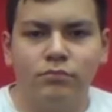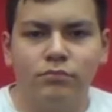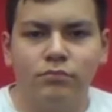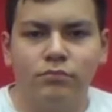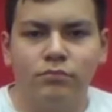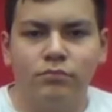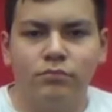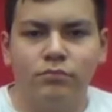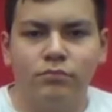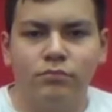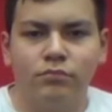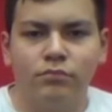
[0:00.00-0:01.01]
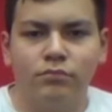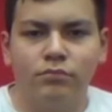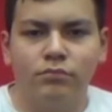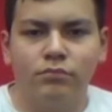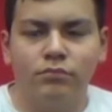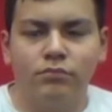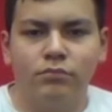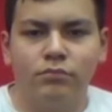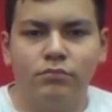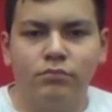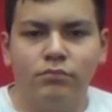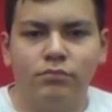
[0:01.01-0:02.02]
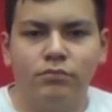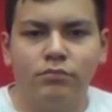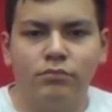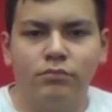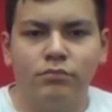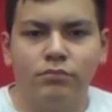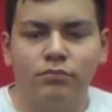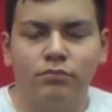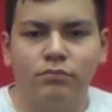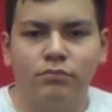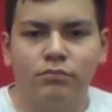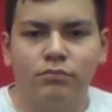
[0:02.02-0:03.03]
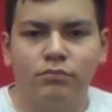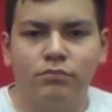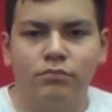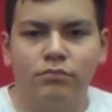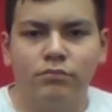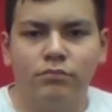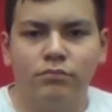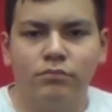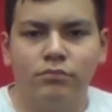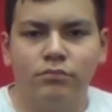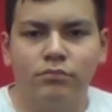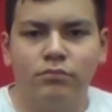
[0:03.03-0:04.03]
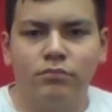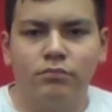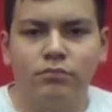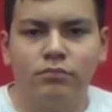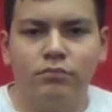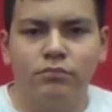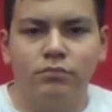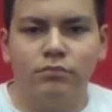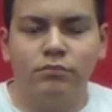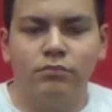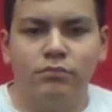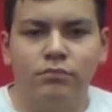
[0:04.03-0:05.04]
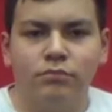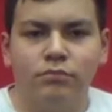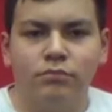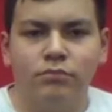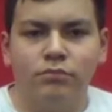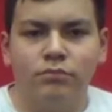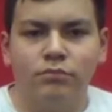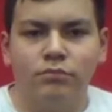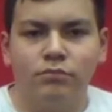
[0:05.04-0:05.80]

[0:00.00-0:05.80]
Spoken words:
No words are spoken by the person on screen.